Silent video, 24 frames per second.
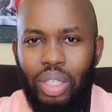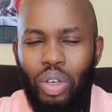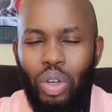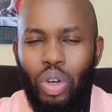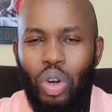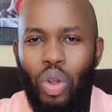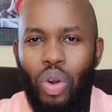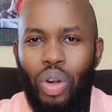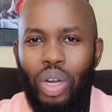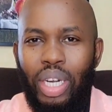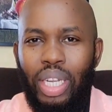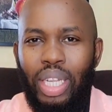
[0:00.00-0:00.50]

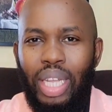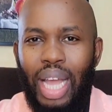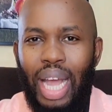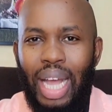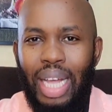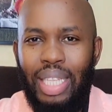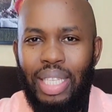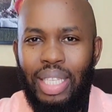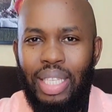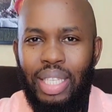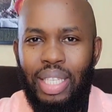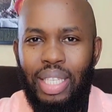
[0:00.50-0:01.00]
Not only
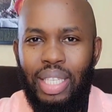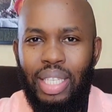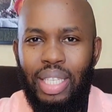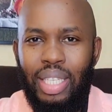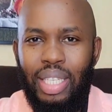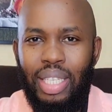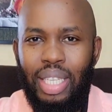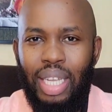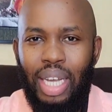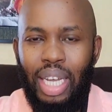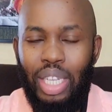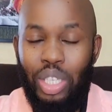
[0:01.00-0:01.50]
as
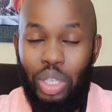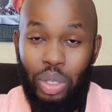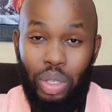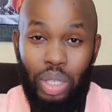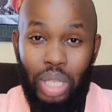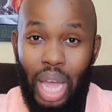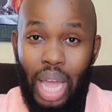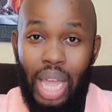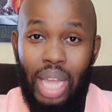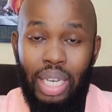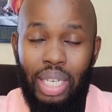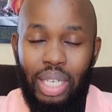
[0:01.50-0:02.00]
a
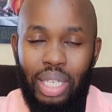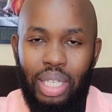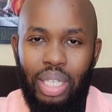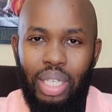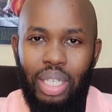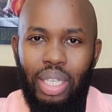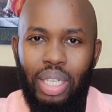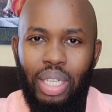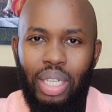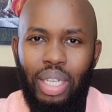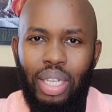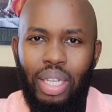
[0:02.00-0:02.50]

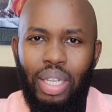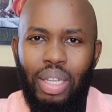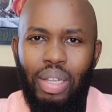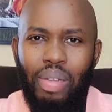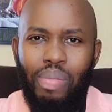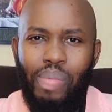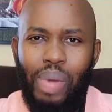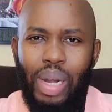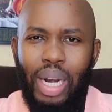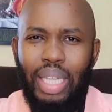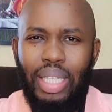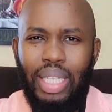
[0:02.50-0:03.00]
society,
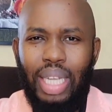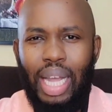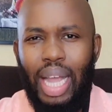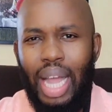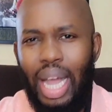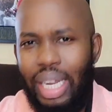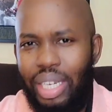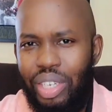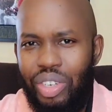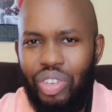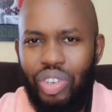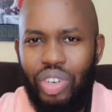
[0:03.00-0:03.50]
but as a
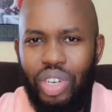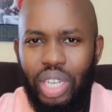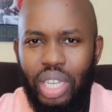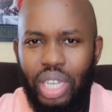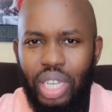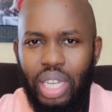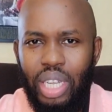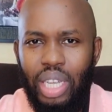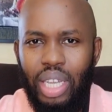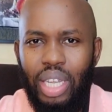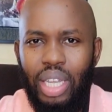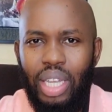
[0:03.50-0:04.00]

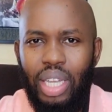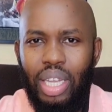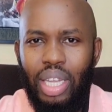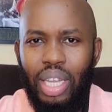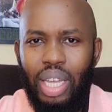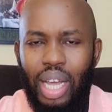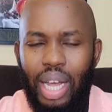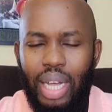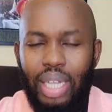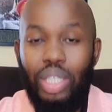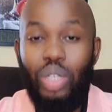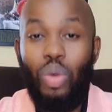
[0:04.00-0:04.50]
country,
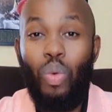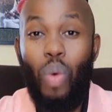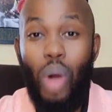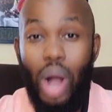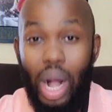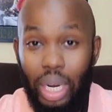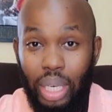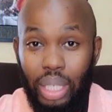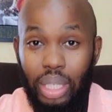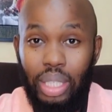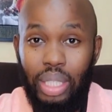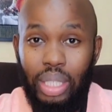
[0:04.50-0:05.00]
as a
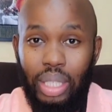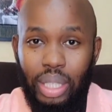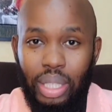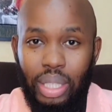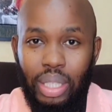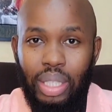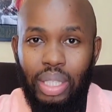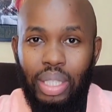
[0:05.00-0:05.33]
world.